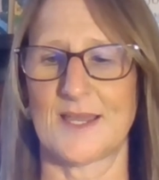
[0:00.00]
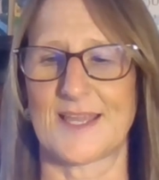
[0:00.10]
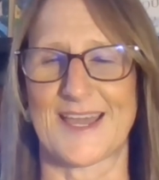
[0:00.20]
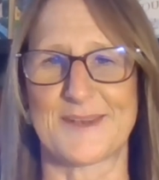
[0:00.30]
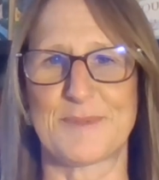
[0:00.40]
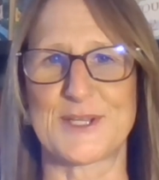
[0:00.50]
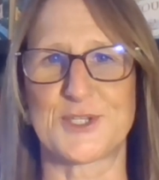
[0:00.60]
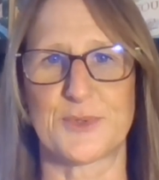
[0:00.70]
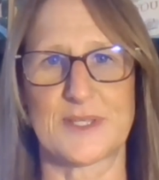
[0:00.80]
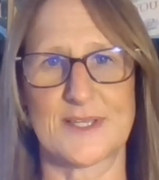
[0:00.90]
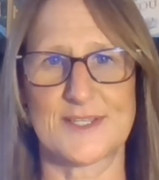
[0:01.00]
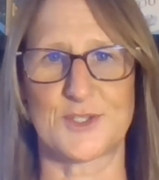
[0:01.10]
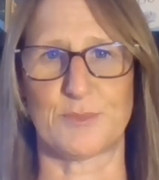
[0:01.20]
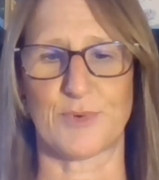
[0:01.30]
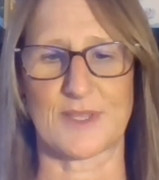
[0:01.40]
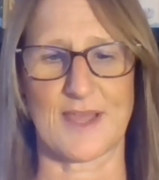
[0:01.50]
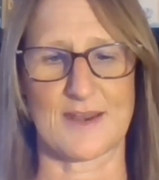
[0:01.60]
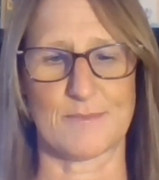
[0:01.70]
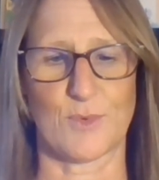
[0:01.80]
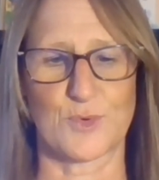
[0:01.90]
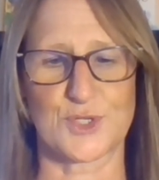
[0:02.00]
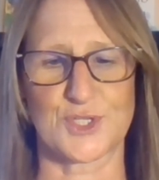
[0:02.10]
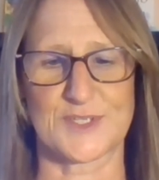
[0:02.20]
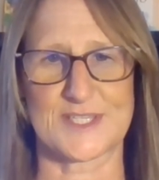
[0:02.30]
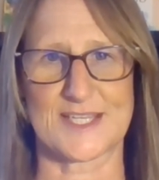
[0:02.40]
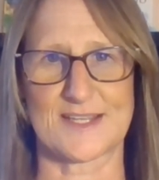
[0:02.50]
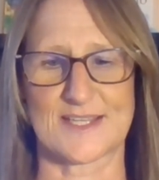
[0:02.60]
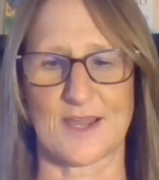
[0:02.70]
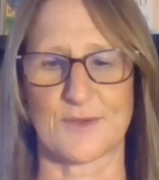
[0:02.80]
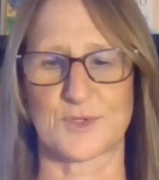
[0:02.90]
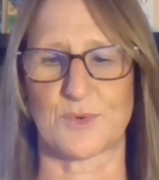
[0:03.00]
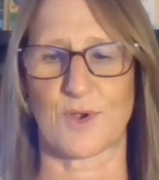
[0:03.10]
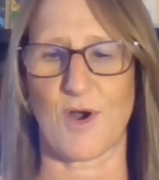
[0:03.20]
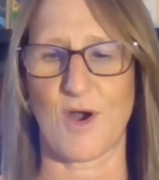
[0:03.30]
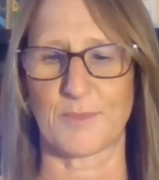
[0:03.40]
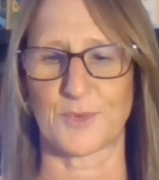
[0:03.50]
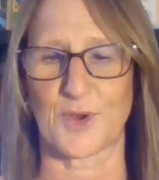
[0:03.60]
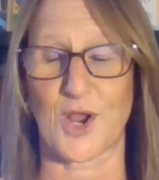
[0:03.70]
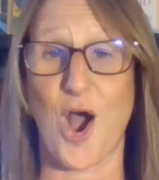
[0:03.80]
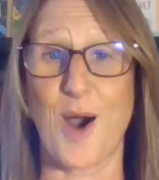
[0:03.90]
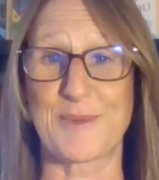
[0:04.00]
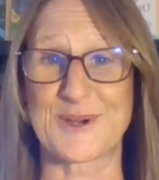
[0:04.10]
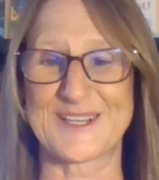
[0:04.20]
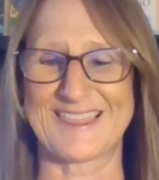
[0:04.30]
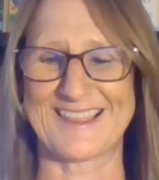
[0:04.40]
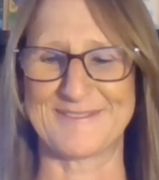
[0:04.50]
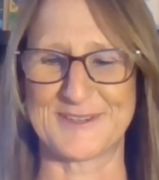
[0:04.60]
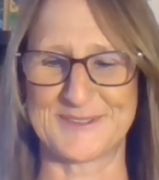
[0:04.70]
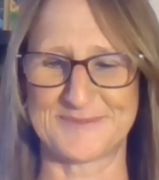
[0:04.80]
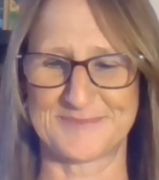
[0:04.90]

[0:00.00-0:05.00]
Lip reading: Again, by doing this, you bring that emotional state down to a calmer level.